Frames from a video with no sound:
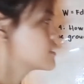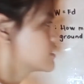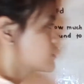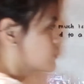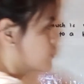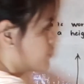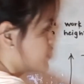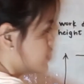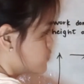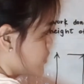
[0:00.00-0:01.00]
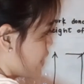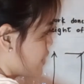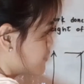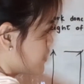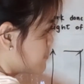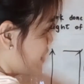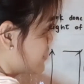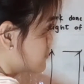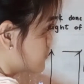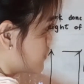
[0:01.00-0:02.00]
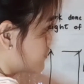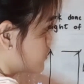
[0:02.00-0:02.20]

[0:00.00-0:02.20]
So first we have a mass of